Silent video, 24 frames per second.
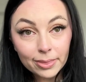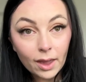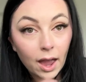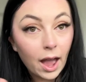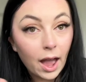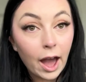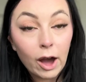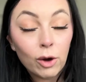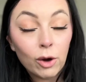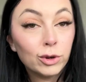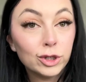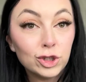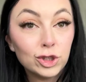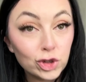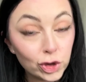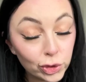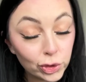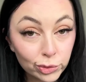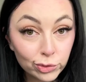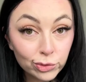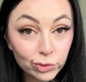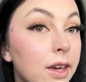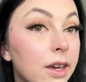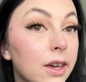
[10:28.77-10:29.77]
I always
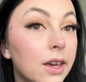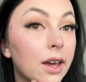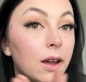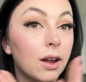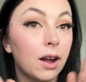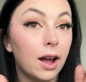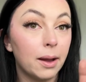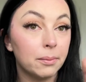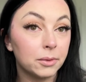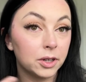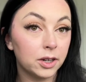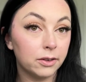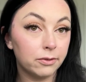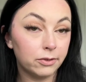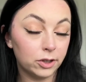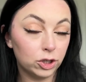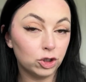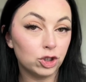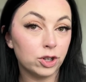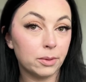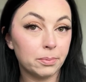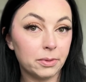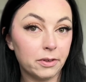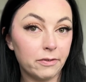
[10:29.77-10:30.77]
do. I think I'm gonna finish
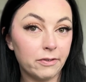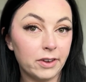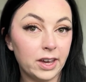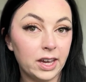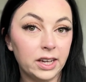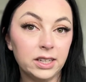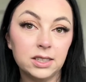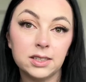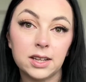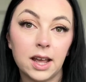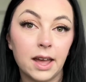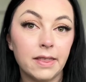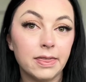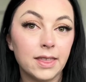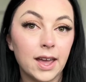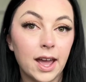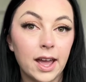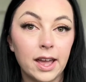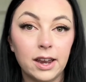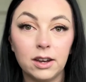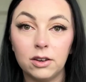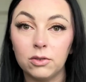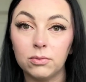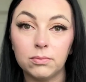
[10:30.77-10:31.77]
up the face and
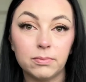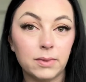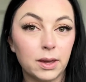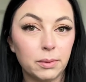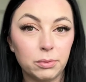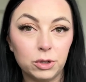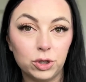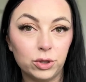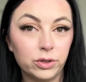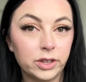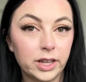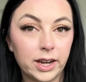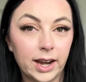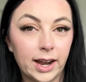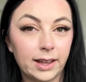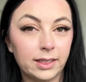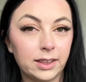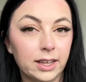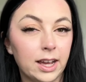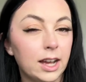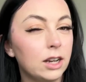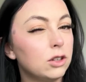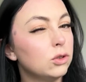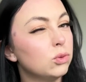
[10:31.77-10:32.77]
then maybe do that at the
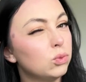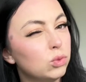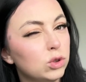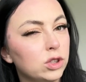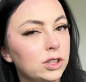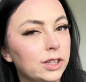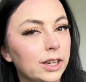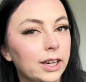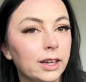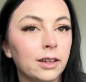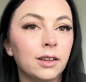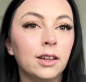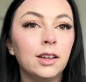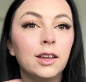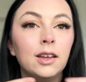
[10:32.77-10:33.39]
end. We'll see.